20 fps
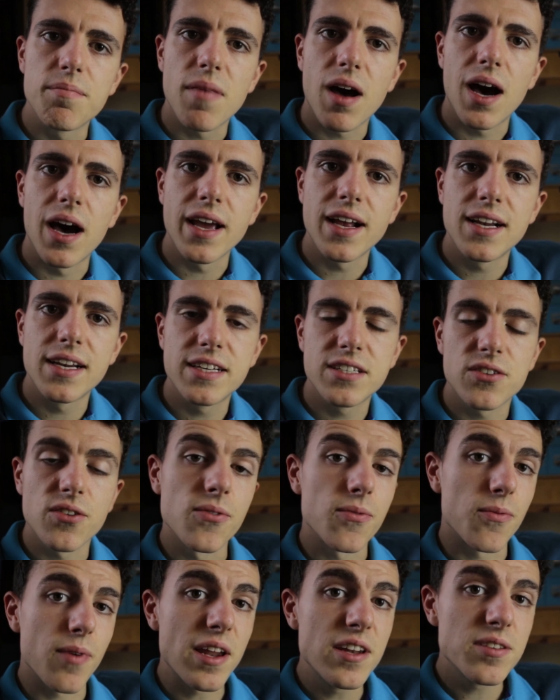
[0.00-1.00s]
I clicked
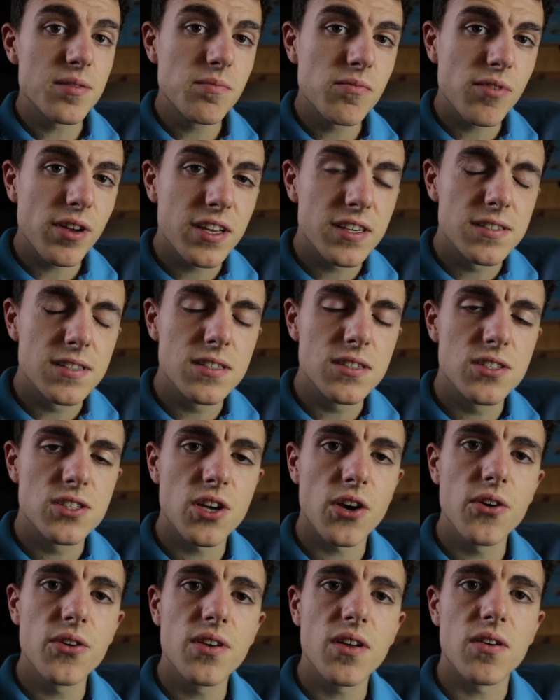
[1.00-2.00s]
on random
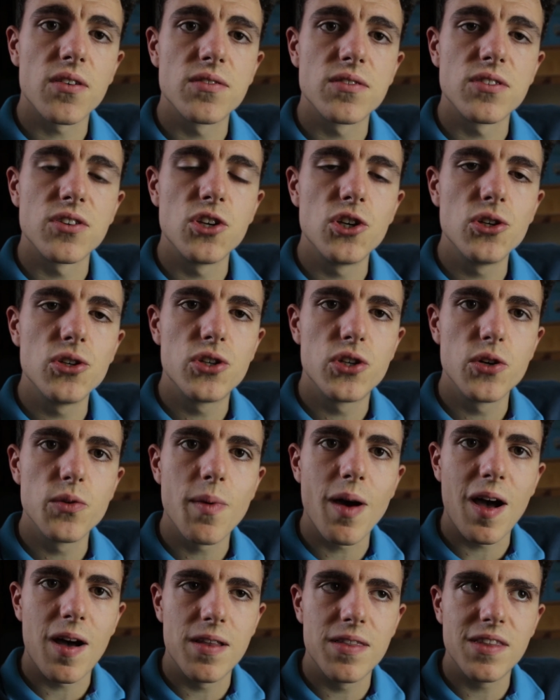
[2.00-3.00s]
ringtone on YouTube,
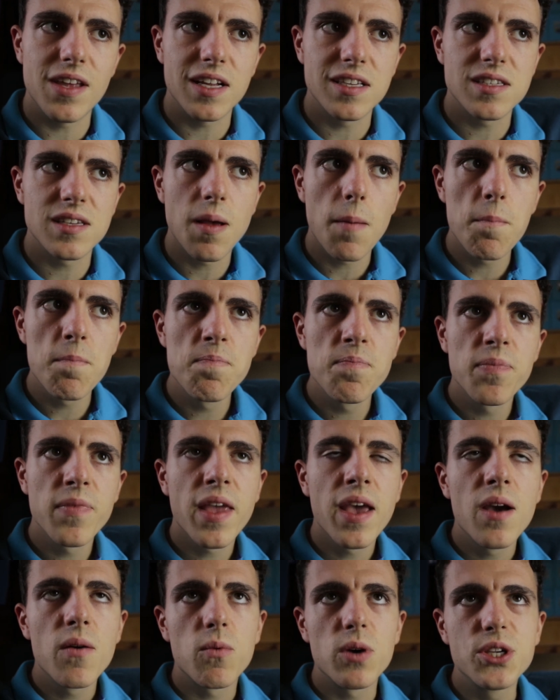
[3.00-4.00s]
and that's
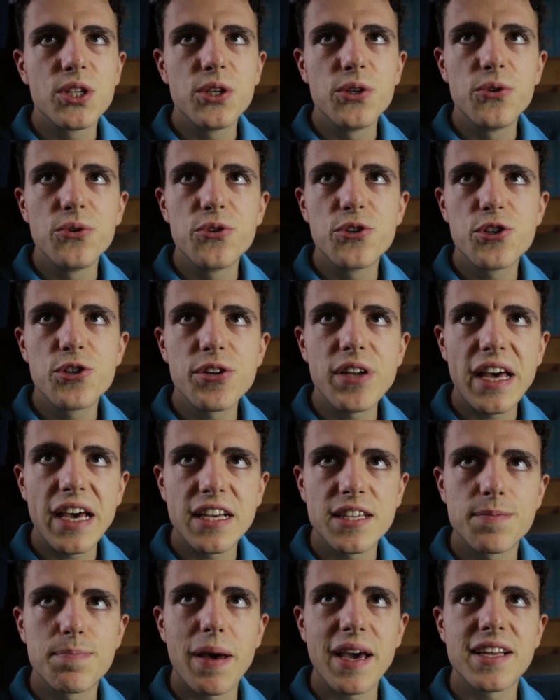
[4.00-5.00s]
what you should
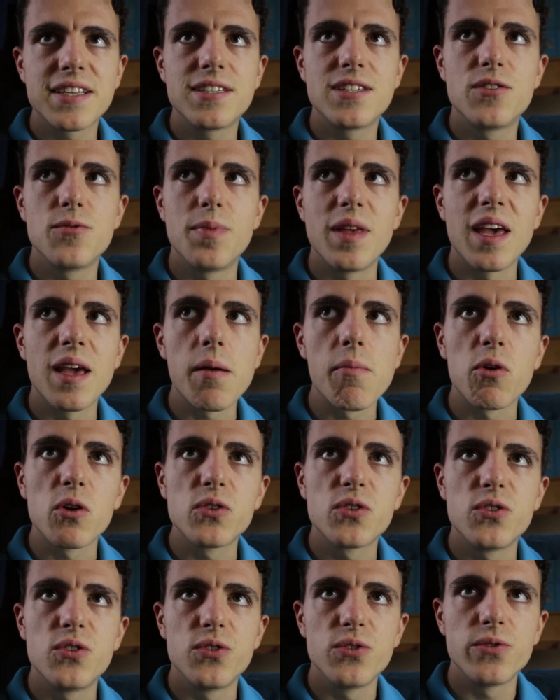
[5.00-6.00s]
expect to be able
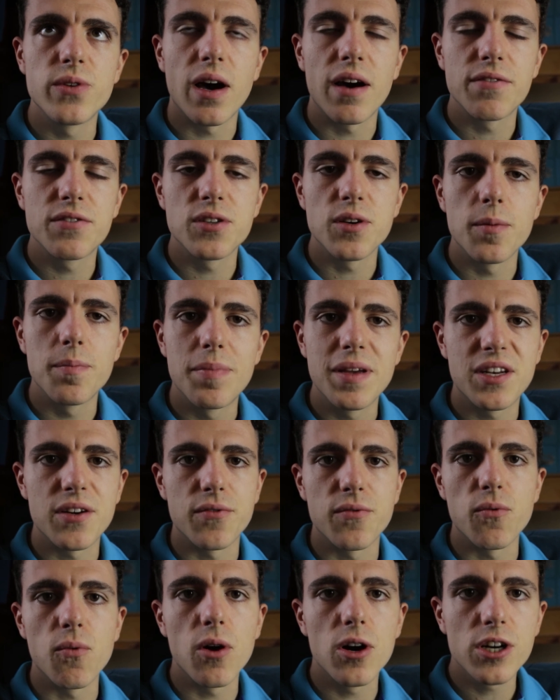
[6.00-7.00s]
to do after a bit
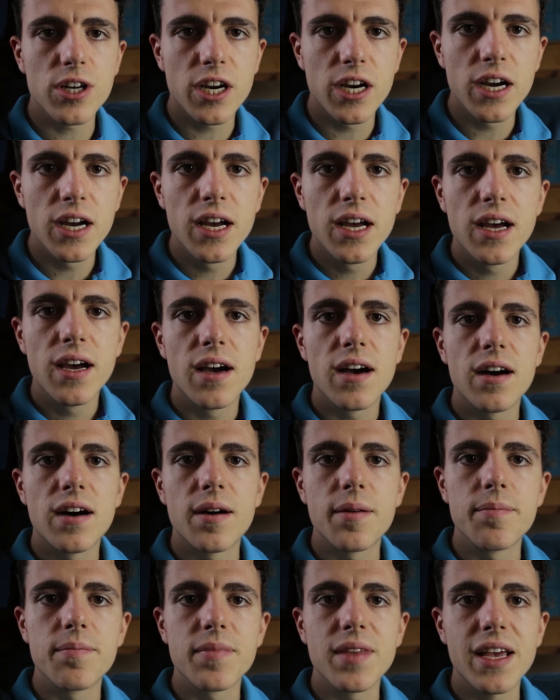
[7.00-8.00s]
of work.
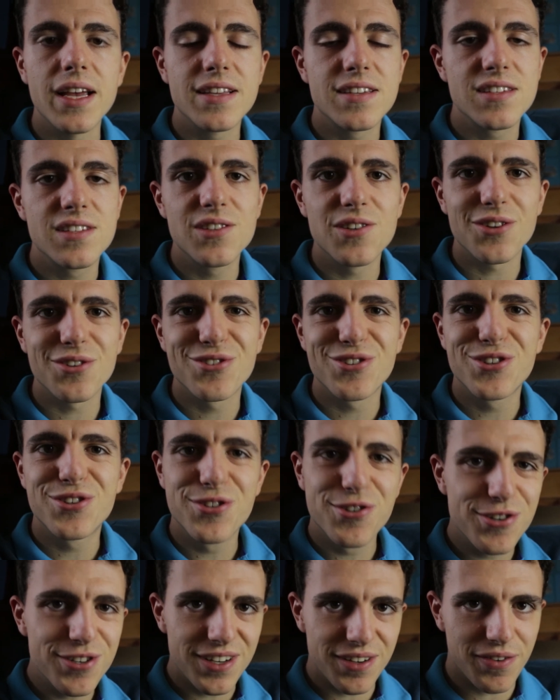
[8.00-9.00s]
It's not
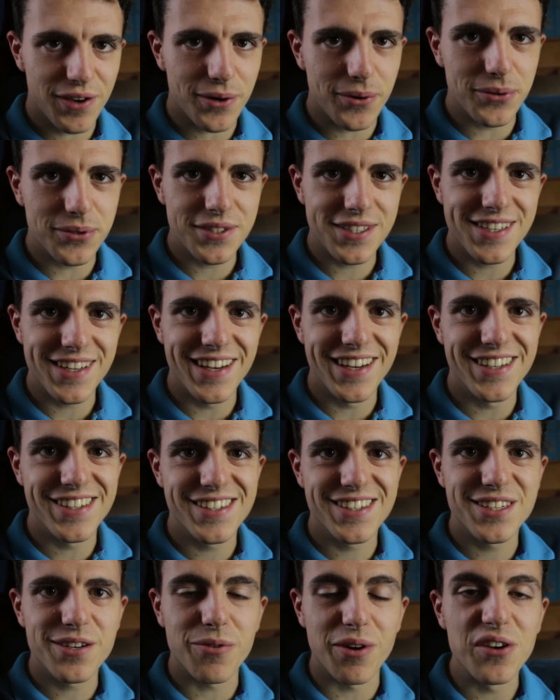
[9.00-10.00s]
too difficult.
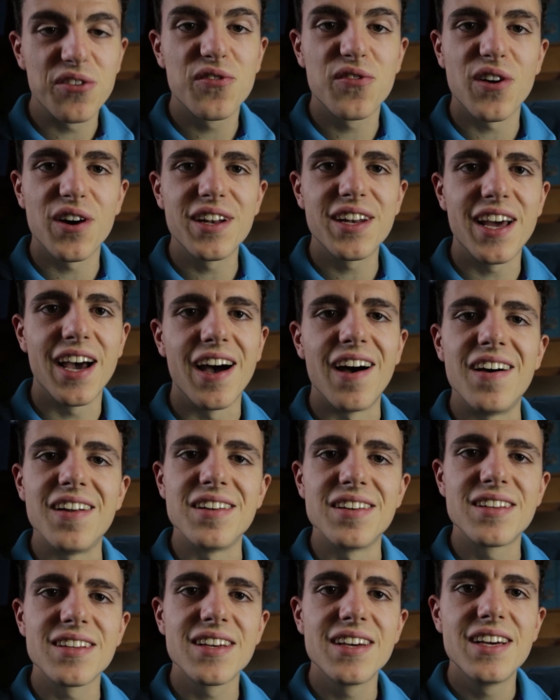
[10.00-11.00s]
It's quite fun,
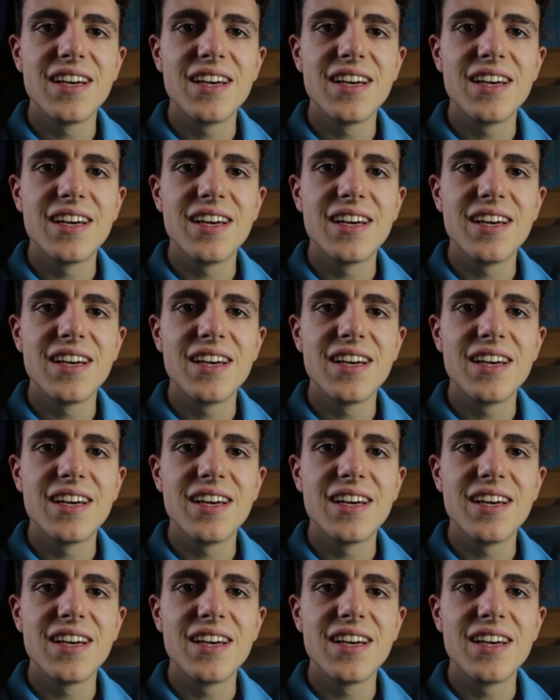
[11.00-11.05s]
and